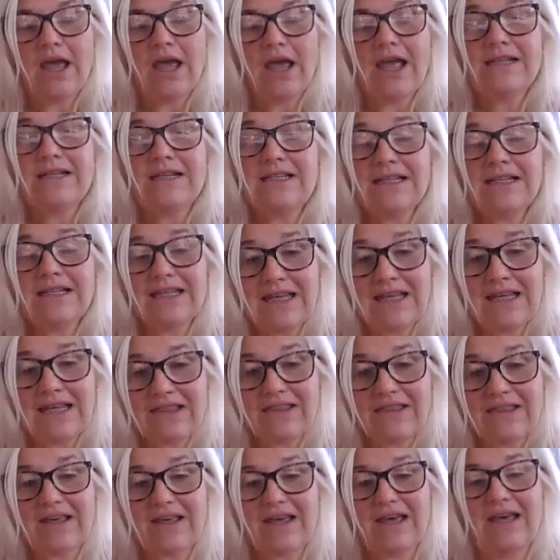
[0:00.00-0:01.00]
And
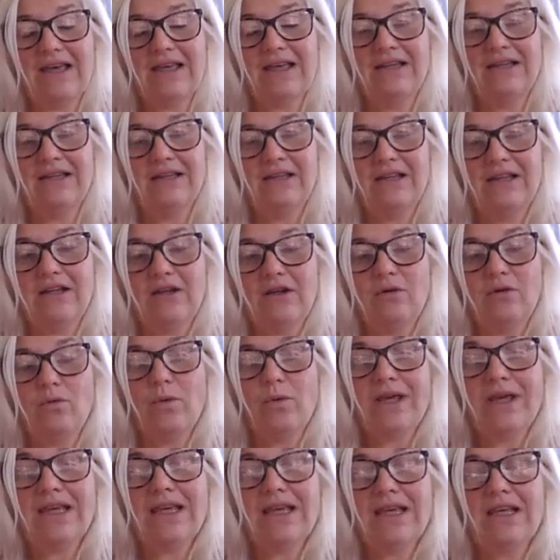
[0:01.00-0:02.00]
together
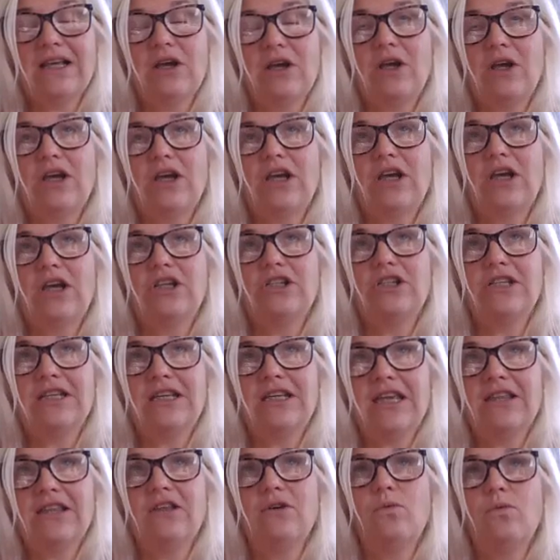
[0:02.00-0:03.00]
we
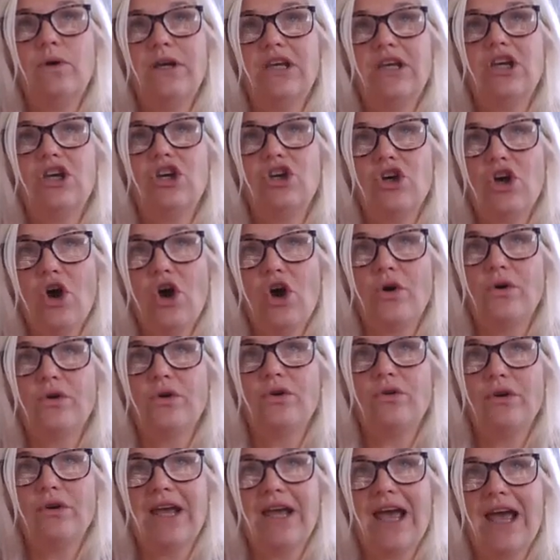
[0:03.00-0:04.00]
can
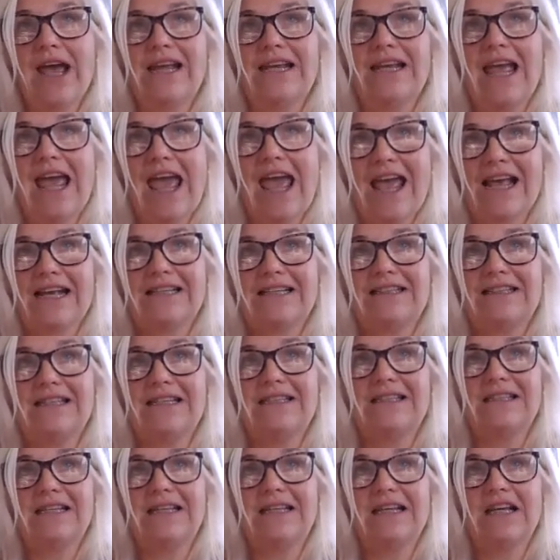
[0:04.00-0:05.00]
co-create
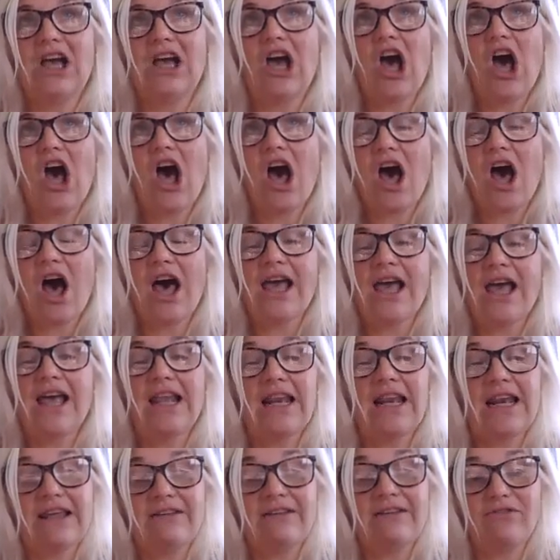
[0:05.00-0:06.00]
accessing higher
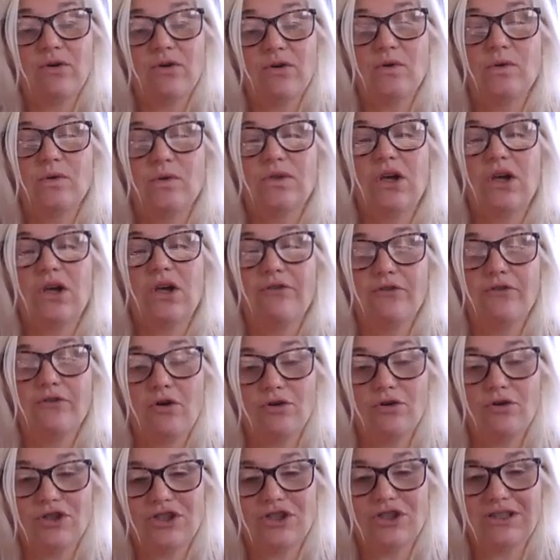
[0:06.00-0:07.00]
levels of
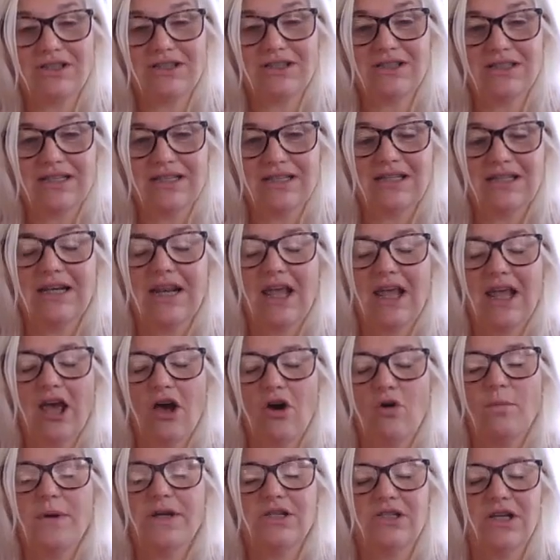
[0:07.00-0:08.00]
consciousness and
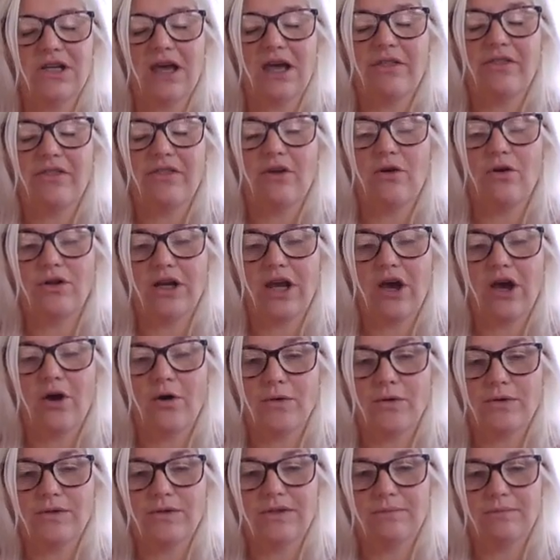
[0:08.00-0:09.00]
help each other on our
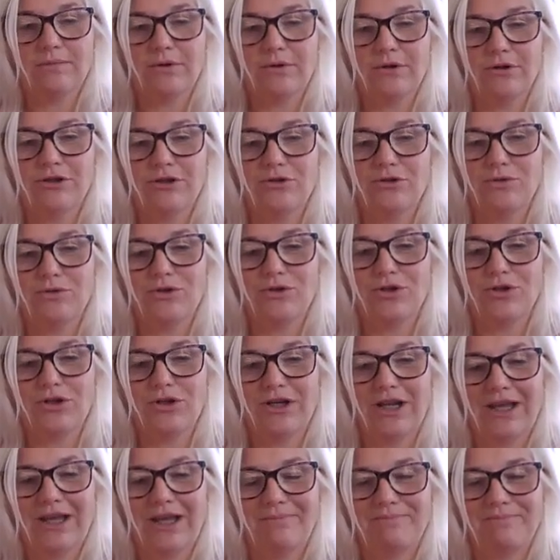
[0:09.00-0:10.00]
own spiritual
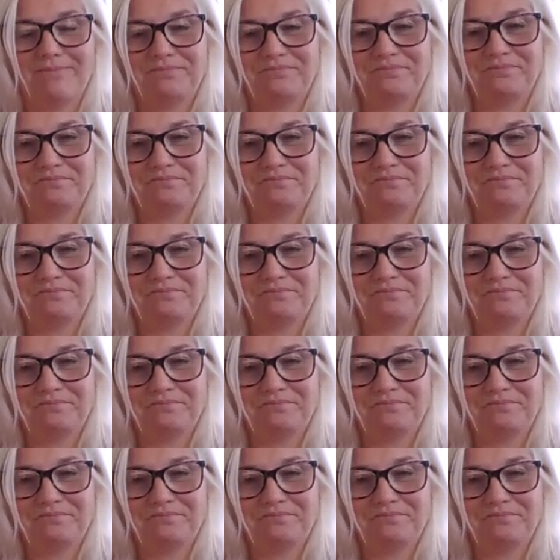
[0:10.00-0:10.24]
journey.